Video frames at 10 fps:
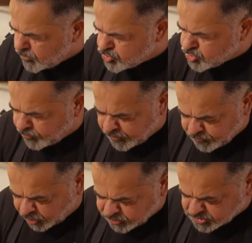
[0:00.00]
So we've
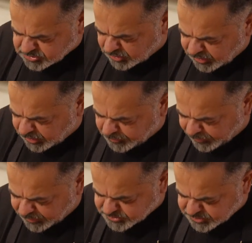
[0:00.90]
got this really
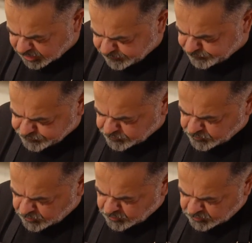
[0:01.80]
amazing
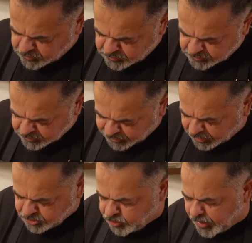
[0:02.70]

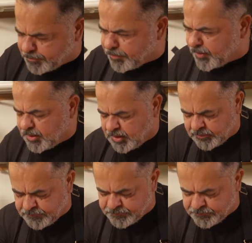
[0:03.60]
ragu happening here.